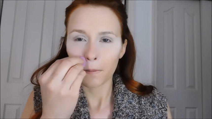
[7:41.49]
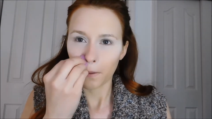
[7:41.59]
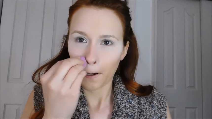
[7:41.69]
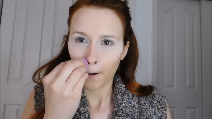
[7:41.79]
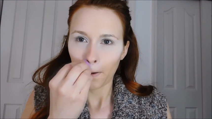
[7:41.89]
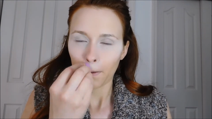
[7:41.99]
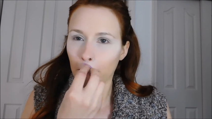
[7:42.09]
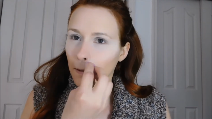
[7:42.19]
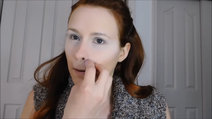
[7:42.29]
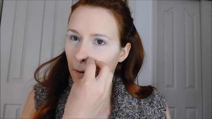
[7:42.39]

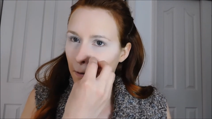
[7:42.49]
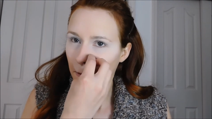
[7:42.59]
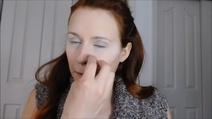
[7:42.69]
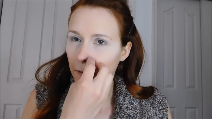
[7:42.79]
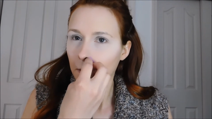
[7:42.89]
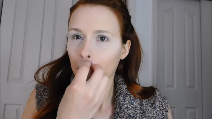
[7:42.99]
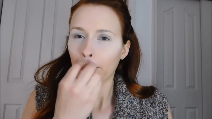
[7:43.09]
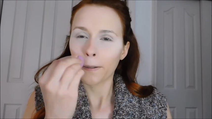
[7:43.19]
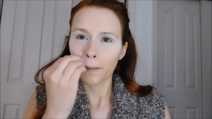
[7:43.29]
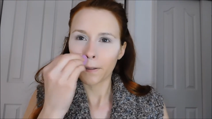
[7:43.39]

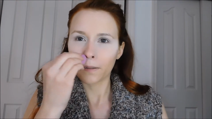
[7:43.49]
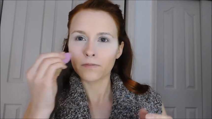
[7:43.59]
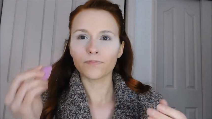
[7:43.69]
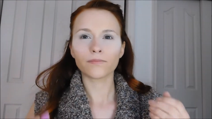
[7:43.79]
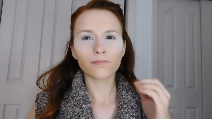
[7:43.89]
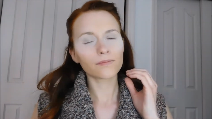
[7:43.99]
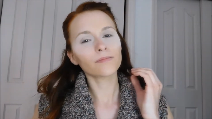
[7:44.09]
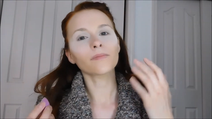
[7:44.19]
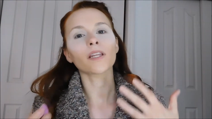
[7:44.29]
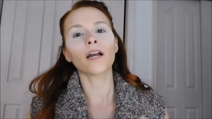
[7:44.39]
[no speech]